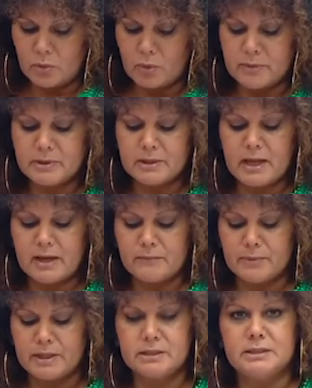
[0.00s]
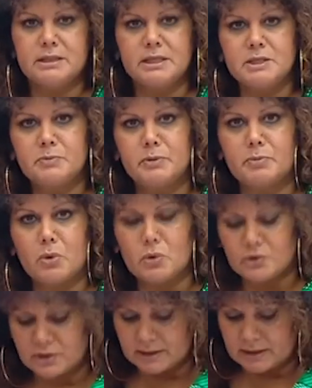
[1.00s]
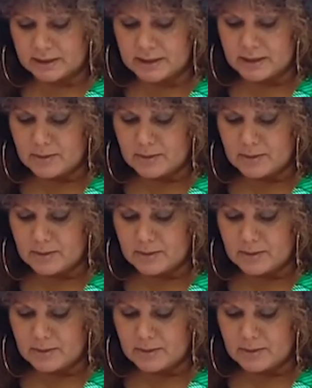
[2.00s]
Women have been disproportionately